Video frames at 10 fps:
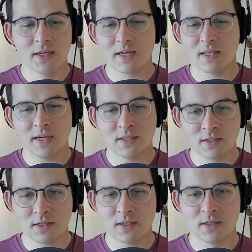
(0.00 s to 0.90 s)
get
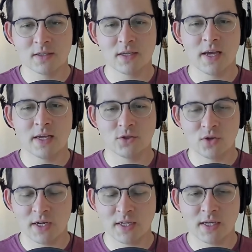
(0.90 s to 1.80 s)
licenses and
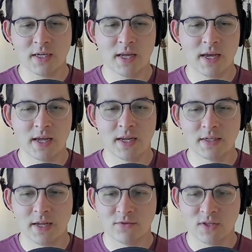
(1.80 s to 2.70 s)
training
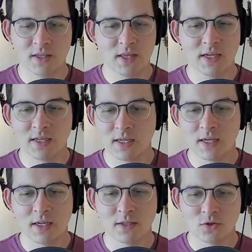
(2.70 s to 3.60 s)
and everything they
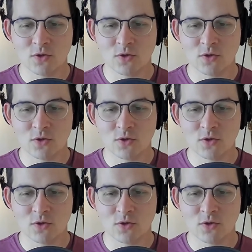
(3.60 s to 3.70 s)
need,